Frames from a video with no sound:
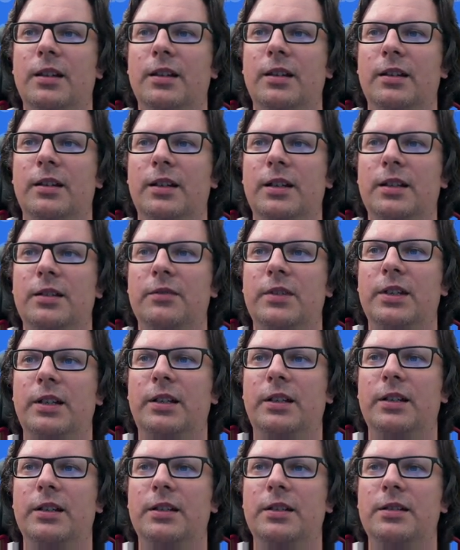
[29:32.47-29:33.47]
and we
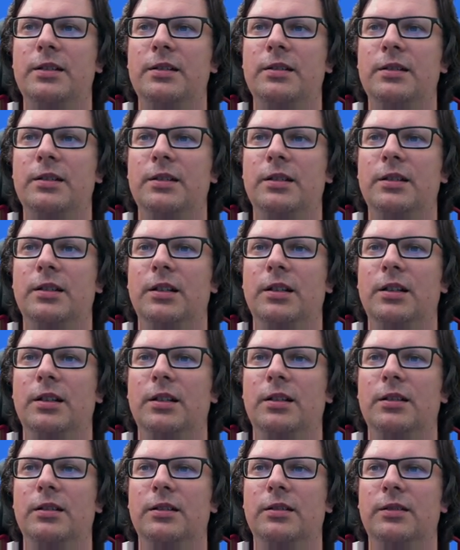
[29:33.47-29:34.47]
can
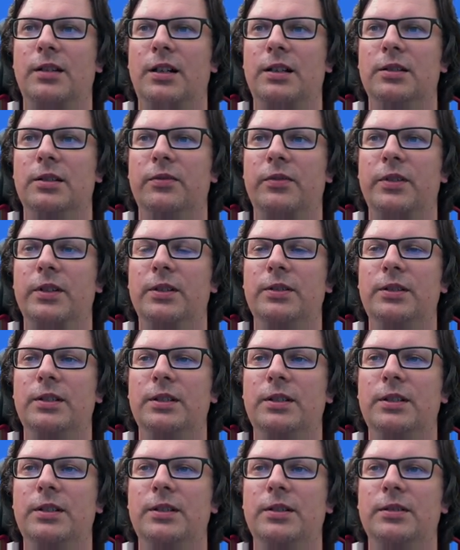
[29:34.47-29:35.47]
add a
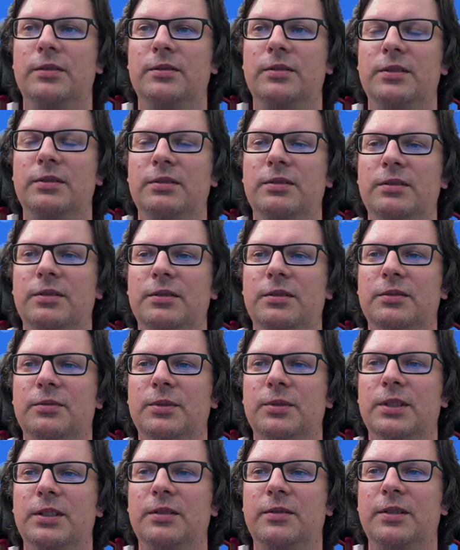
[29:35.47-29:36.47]
filter or
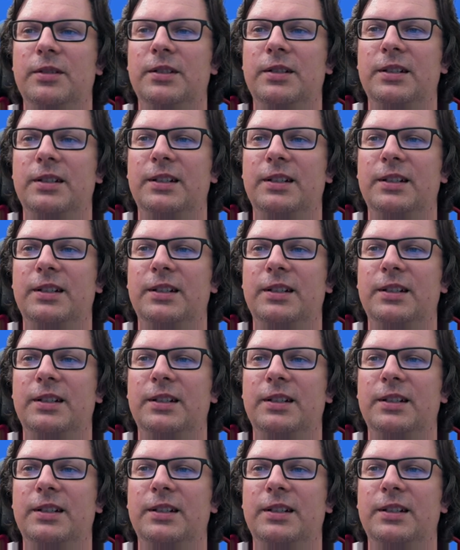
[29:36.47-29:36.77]
whatever,